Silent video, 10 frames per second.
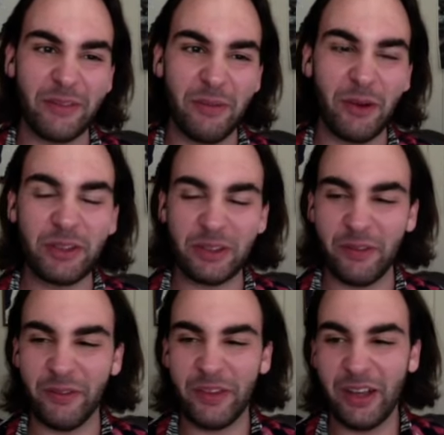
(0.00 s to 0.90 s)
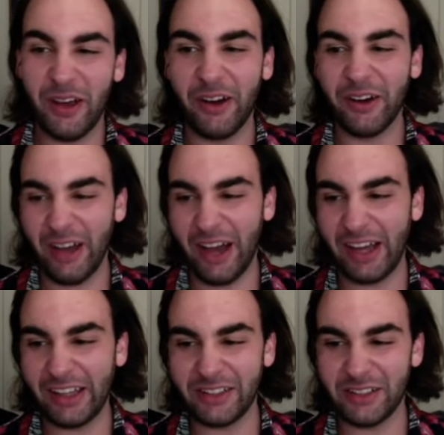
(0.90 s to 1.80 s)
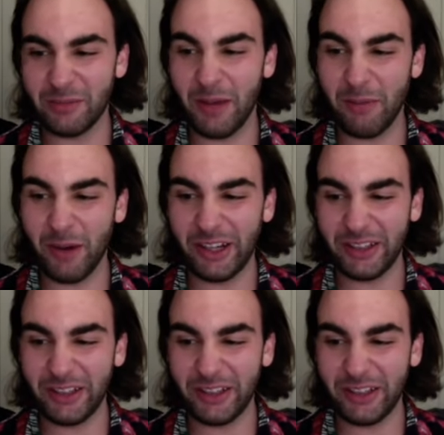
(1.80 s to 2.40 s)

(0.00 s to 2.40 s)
and most of them aren't high. It's just my brain